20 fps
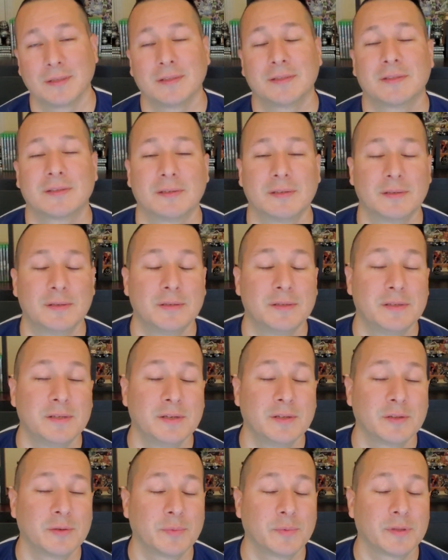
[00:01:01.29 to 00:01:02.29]
It's
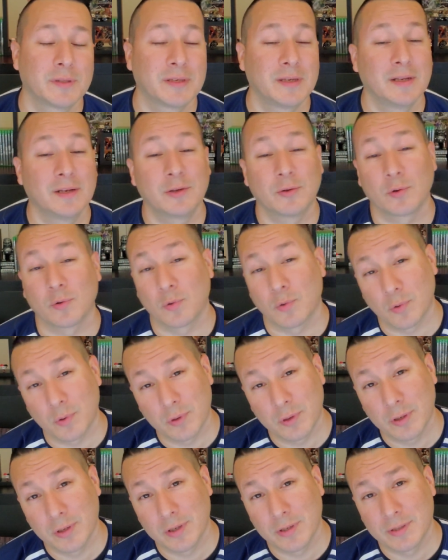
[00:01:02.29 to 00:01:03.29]
dealing with getting your
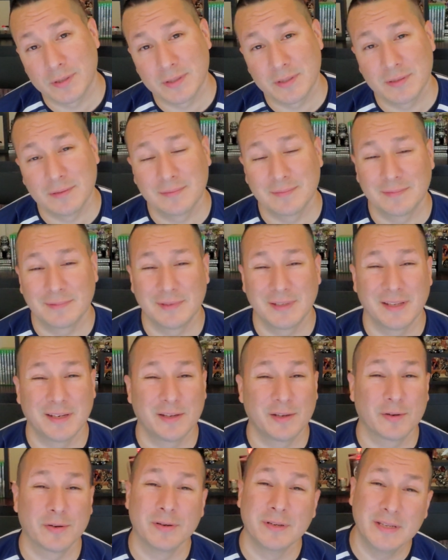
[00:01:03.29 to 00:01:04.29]
orders,
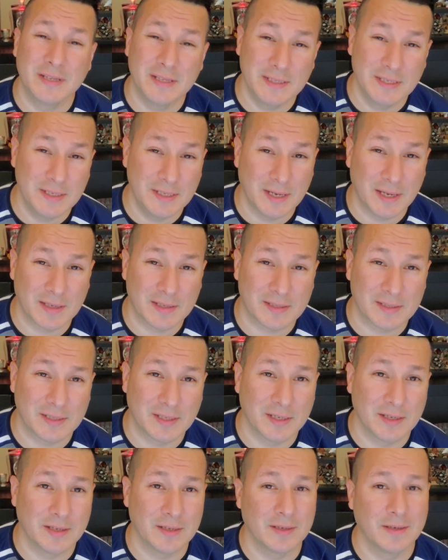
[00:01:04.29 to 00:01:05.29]
getting your DTS
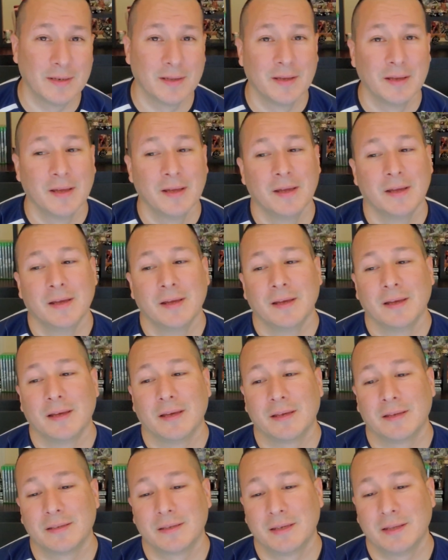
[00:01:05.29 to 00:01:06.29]
done,
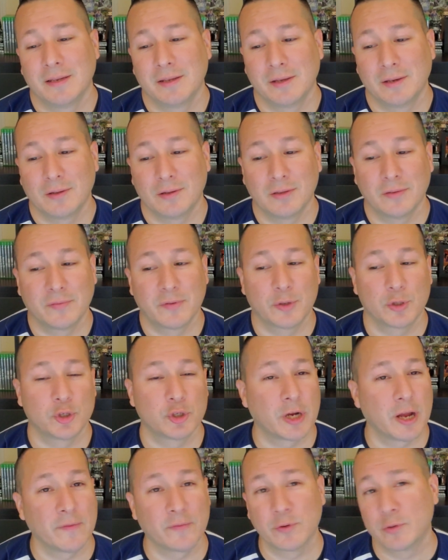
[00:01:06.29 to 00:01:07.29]
and getting all of your
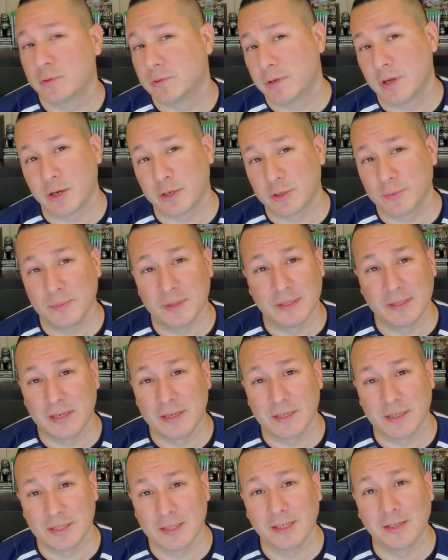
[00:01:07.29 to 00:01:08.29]
travel
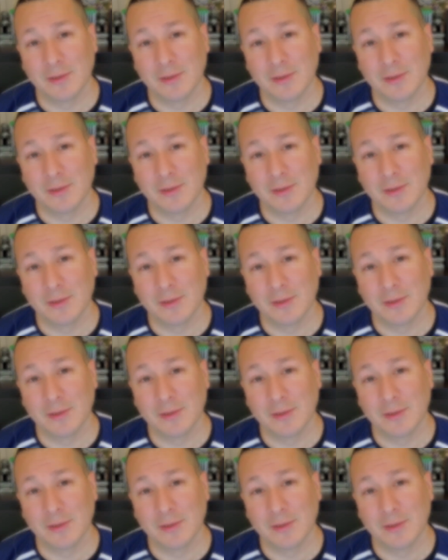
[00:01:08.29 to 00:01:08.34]
documentation